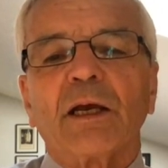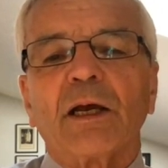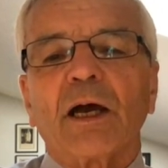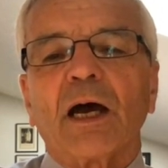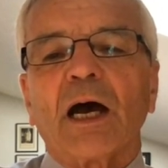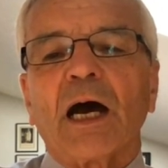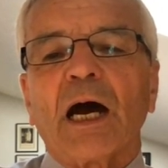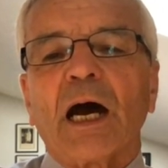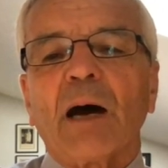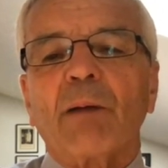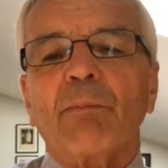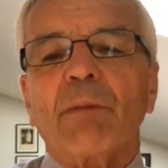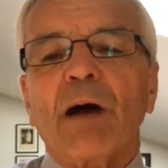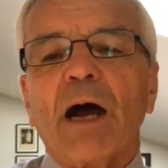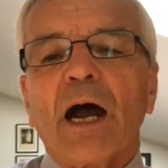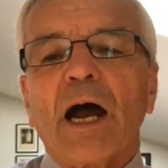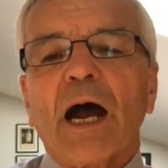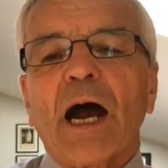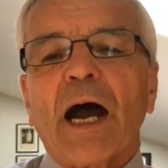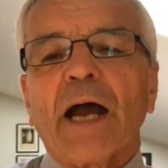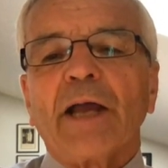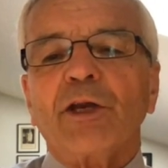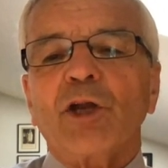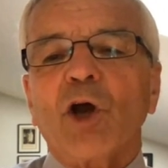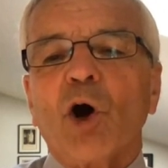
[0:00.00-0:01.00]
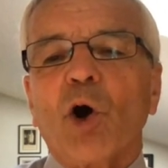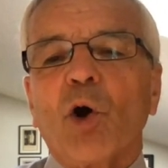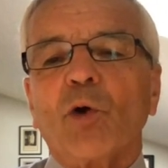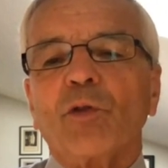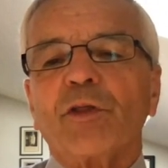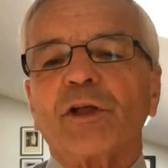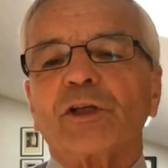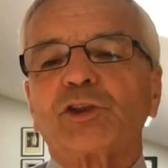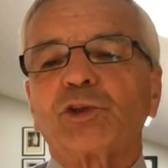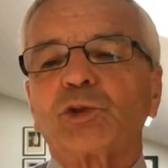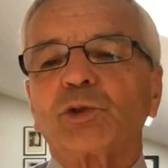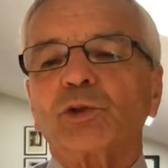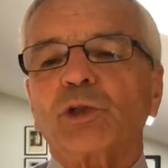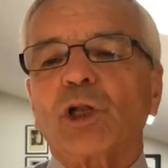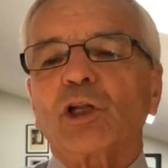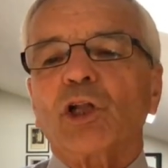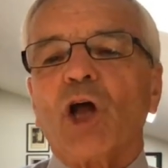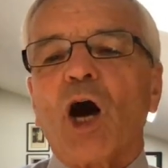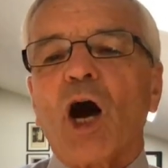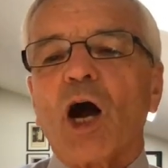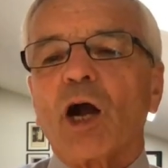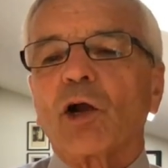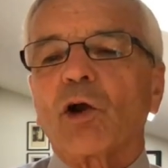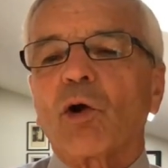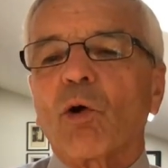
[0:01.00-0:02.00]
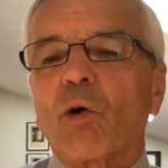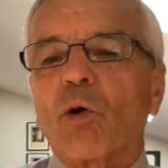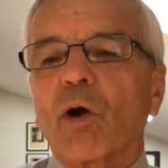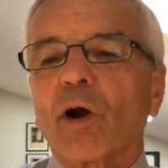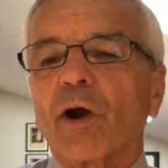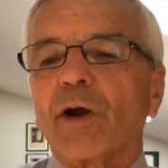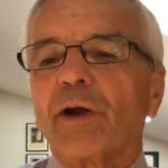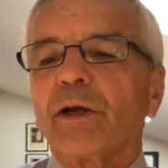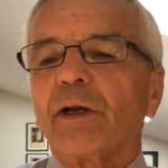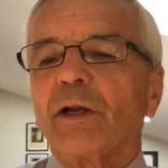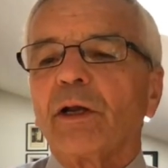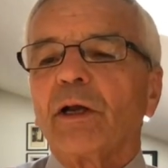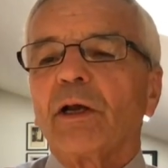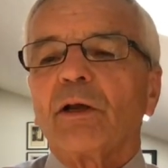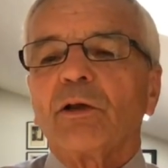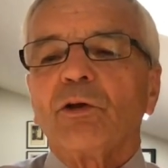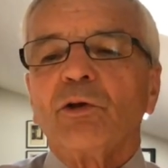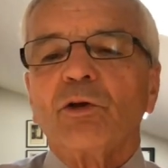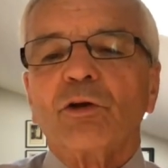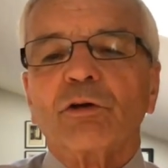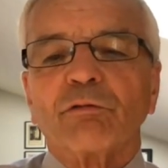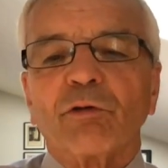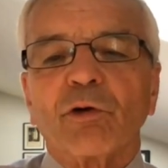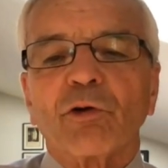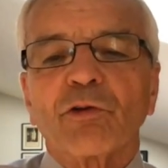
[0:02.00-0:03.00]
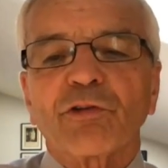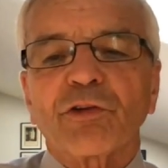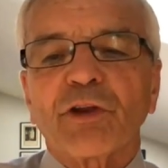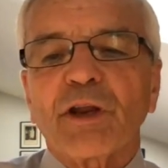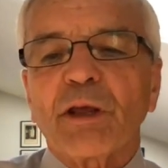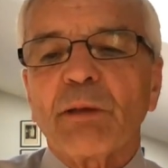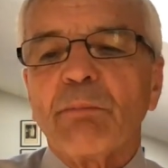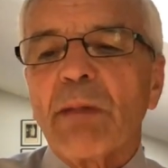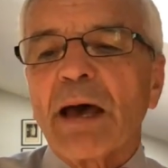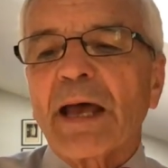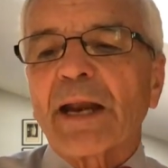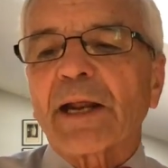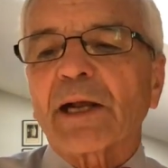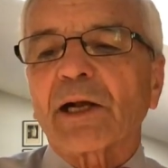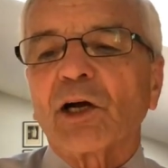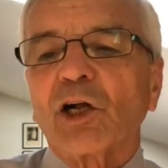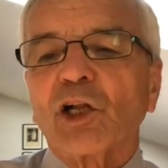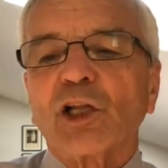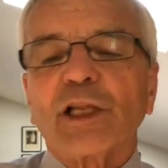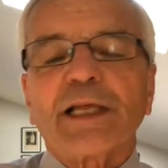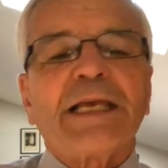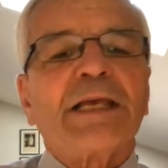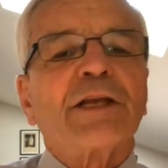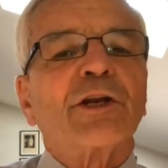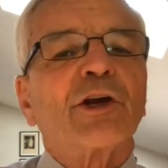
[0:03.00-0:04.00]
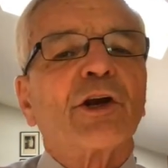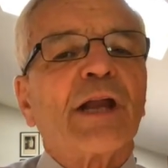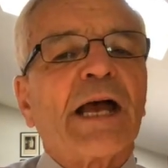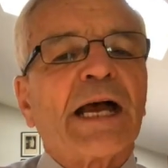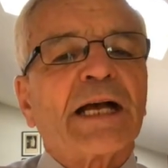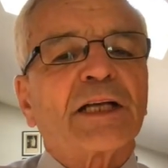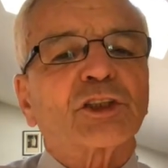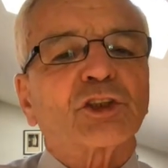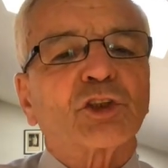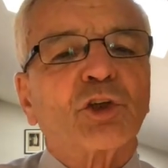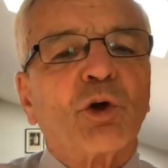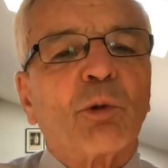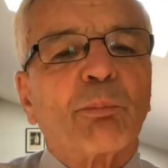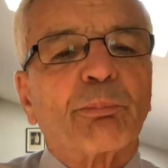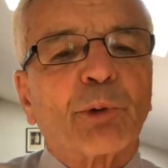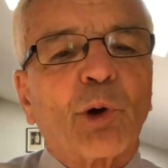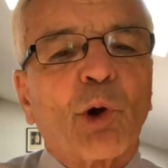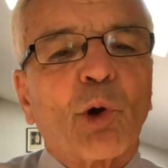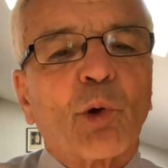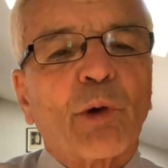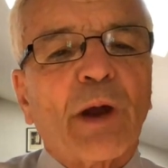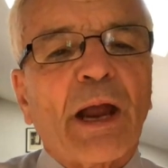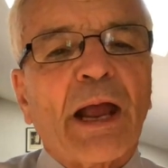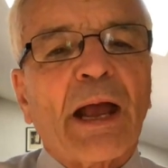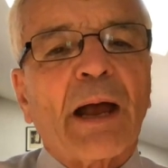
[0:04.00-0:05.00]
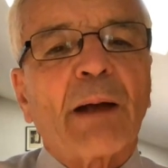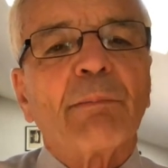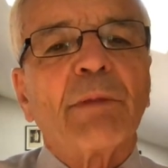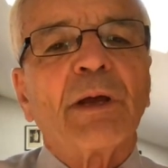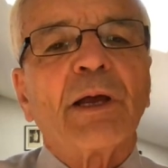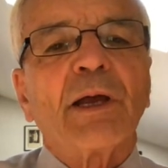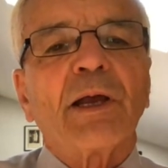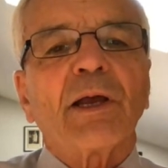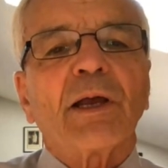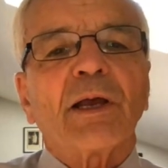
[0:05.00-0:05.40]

I know that Chulalongkorn University Medical International Program